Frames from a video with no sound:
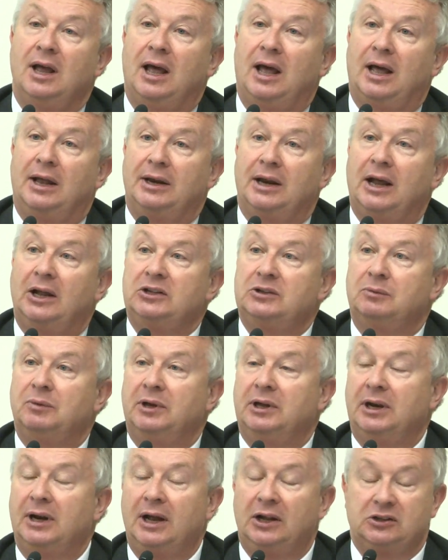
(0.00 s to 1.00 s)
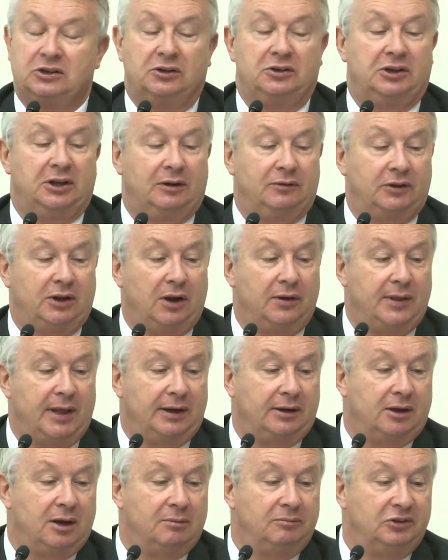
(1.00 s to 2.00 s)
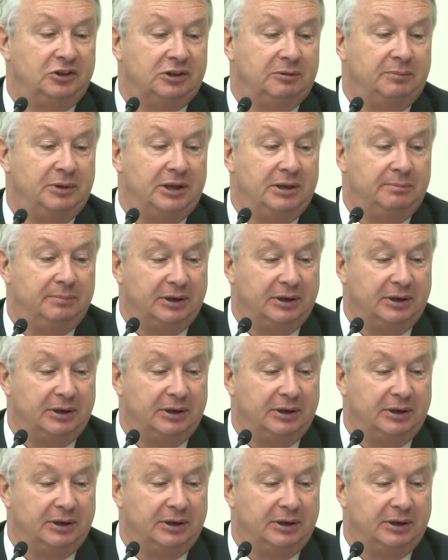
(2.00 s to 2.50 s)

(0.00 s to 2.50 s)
and we could ask ourselves how that comes to be.